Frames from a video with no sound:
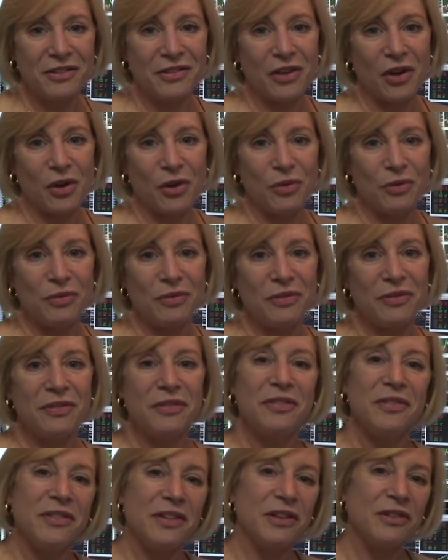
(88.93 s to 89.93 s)
So
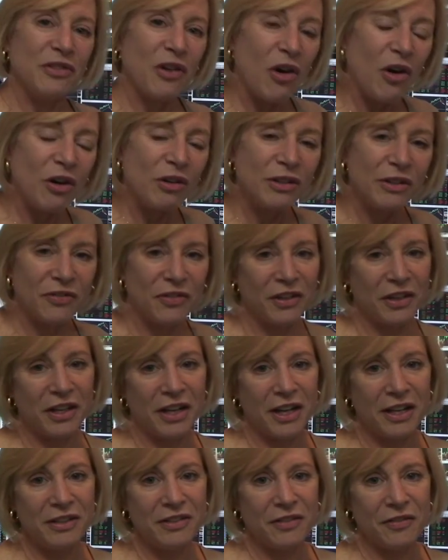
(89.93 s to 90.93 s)
there's all different
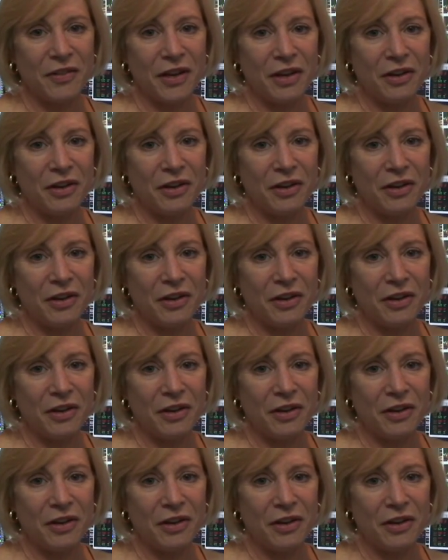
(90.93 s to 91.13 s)
kinds of